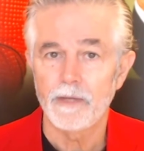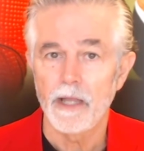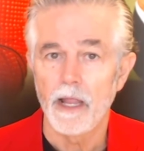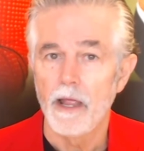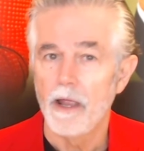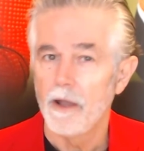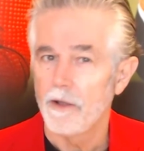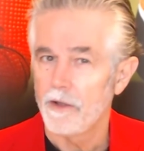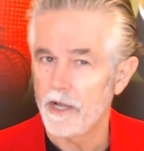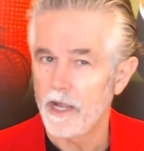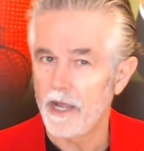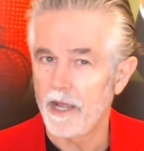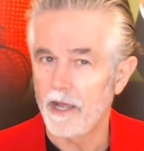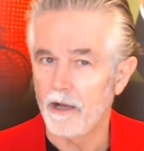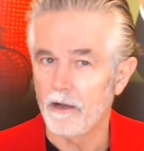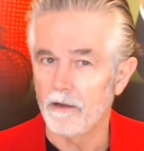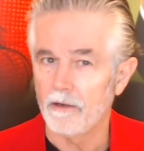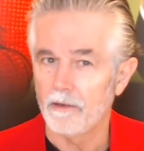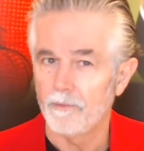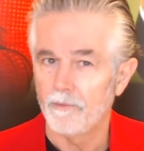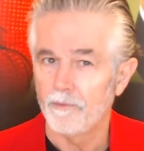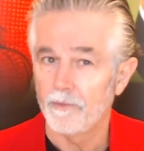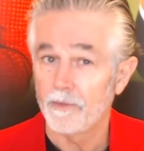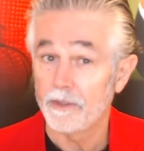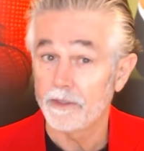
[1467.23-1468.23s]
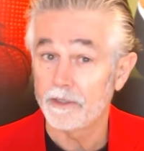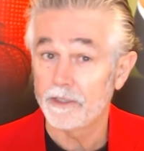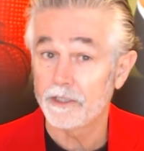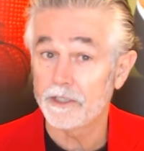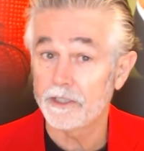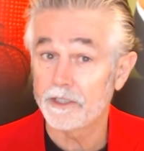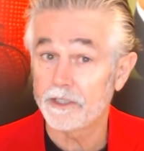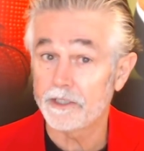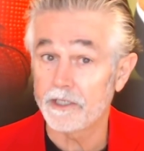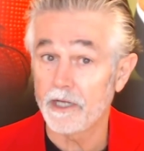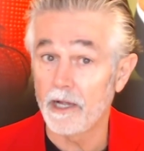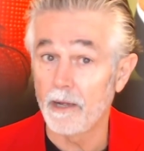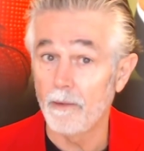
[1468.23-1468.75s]
Now,
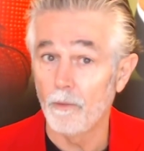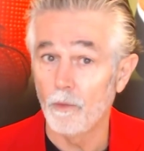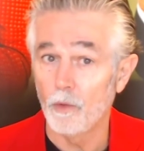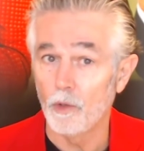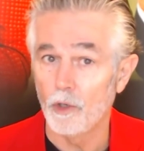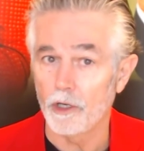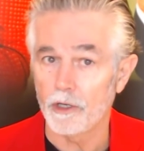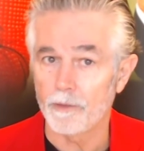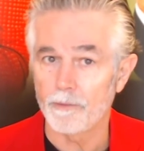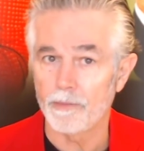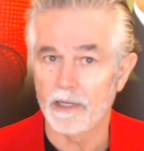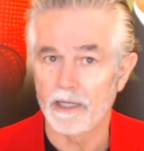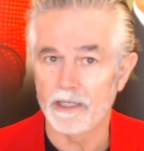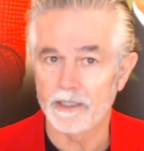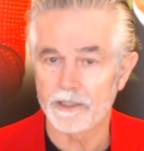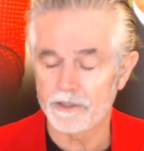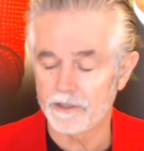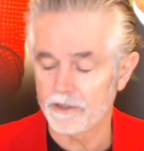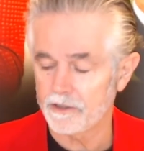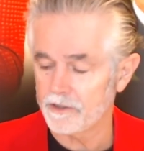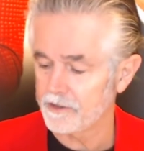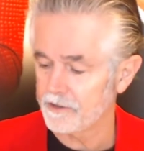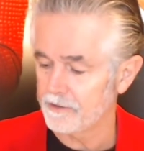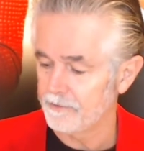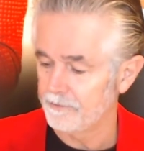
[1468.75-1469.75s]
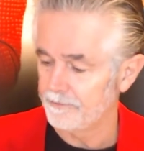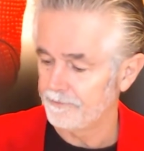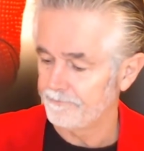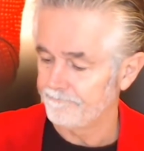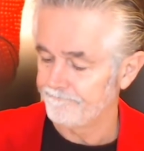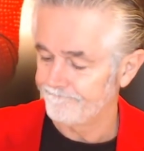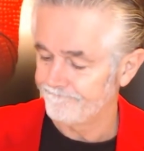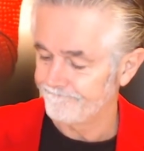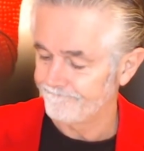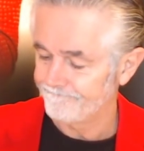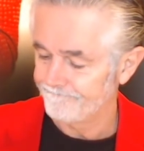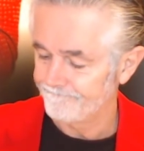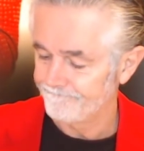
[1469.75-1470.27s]
some workplaces,
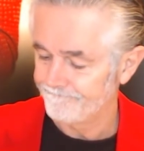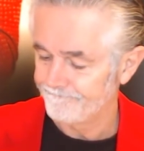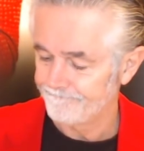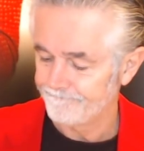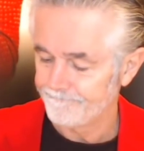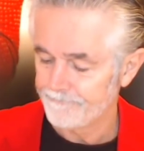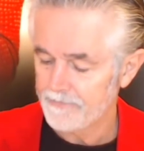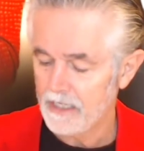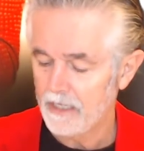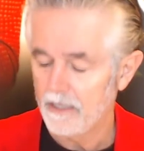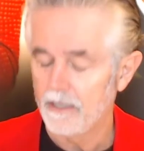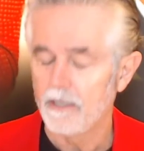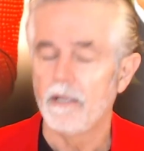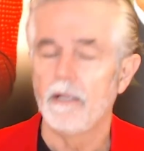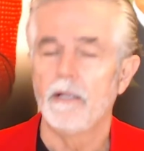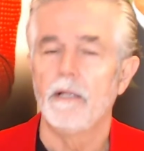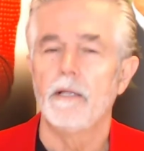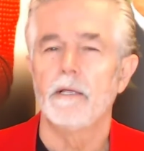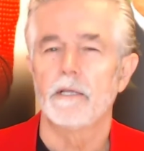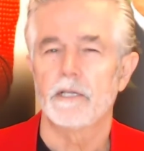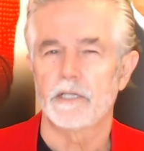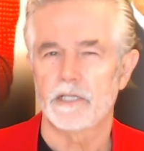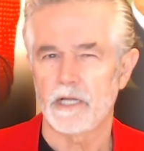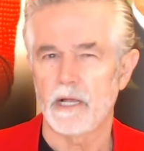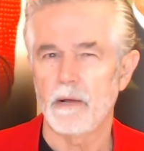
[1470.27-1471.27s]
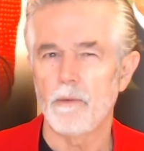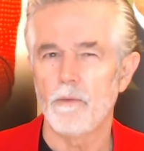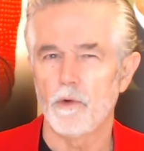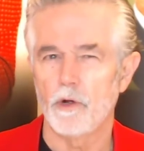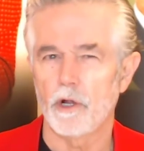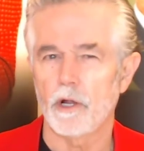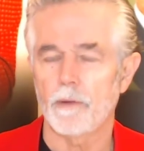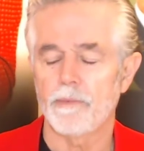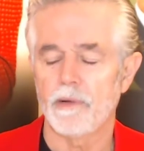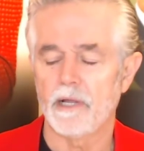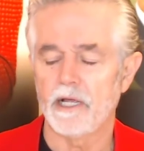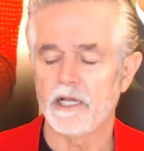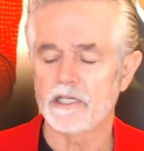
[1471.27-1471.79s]

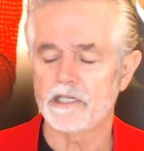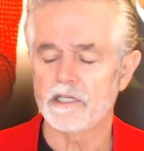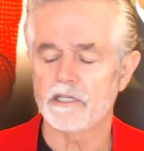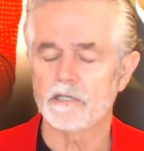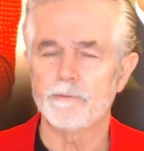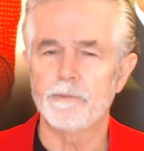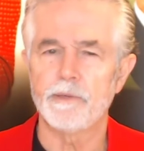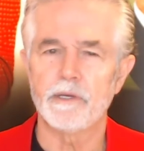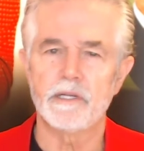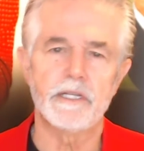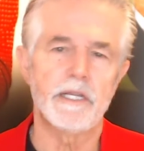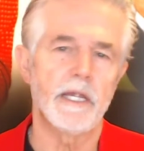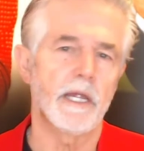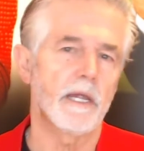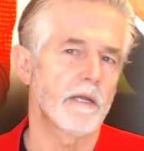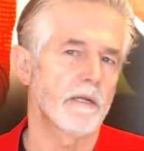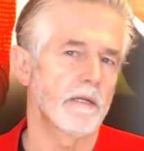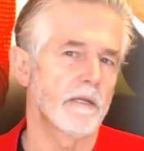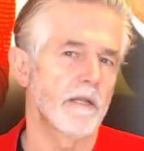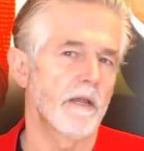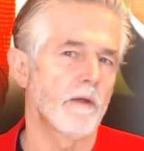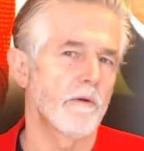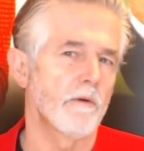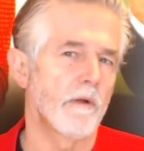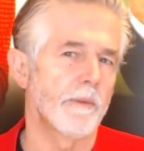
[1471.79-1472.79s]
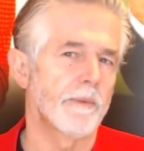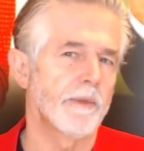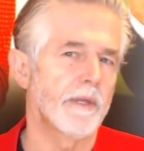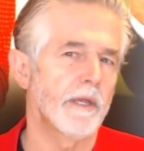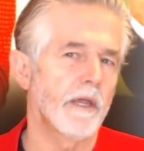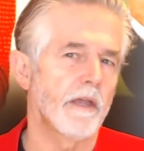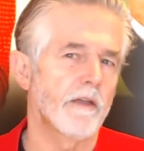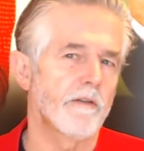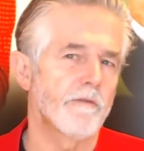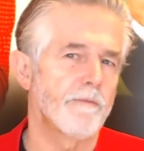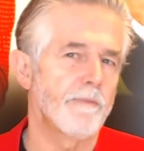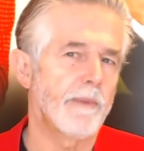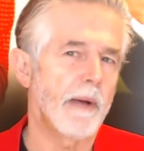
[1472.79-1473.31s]
particularly when I'm thinking
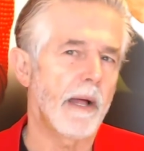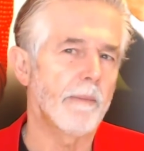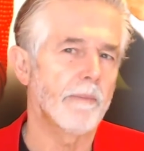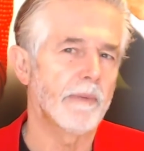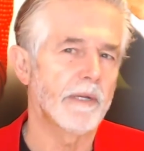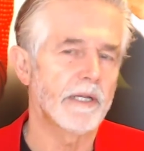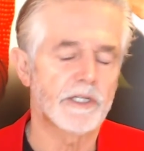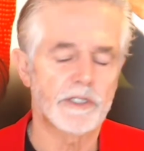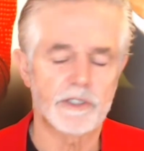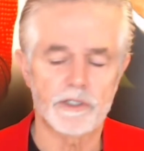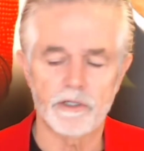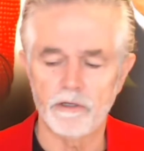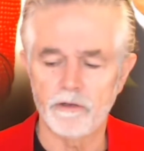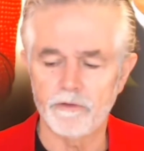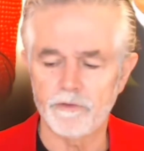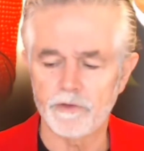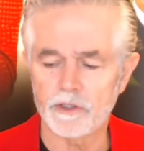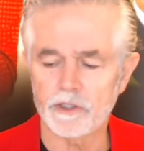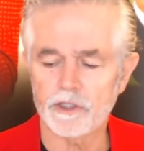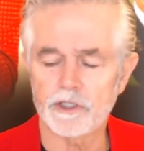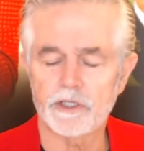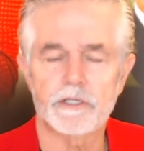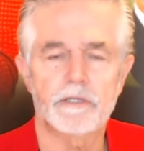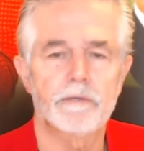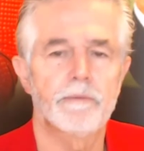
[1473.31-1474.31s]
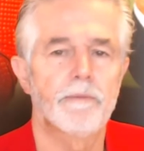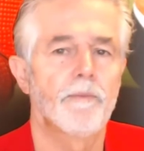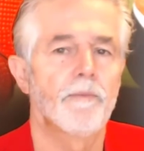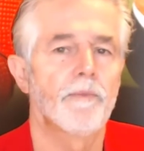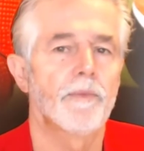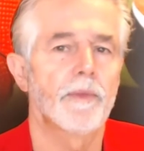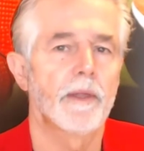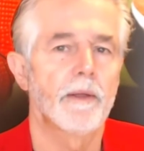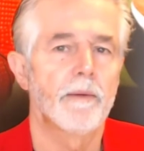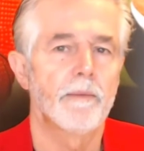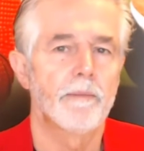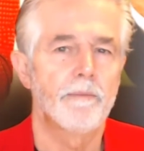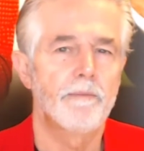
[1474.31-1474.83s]
of public service,
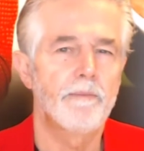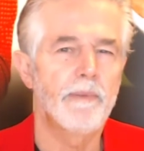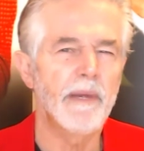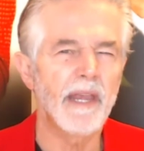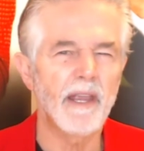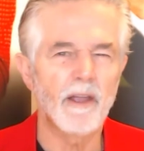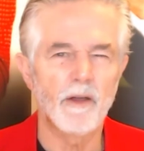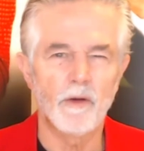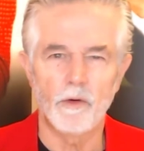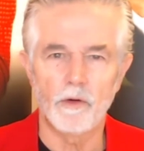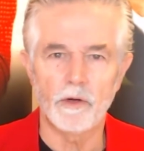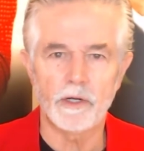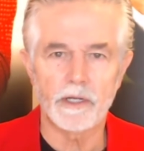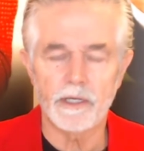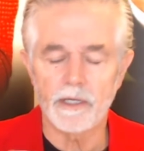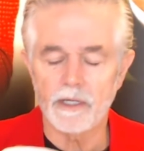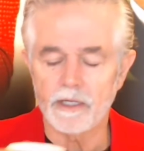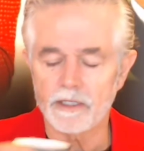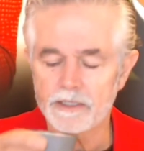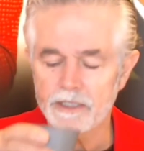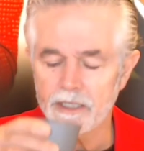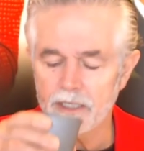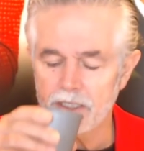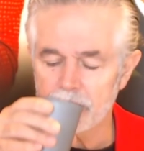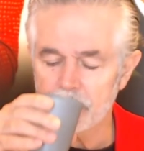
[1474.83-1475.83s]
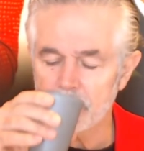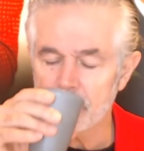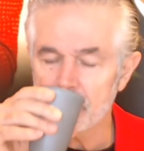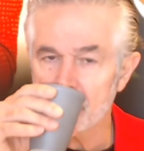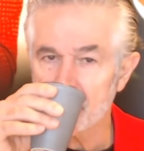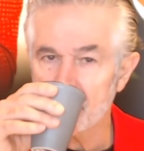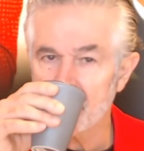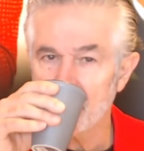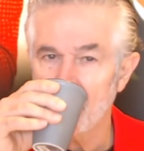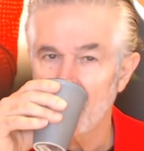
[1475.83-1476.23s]
big organizations,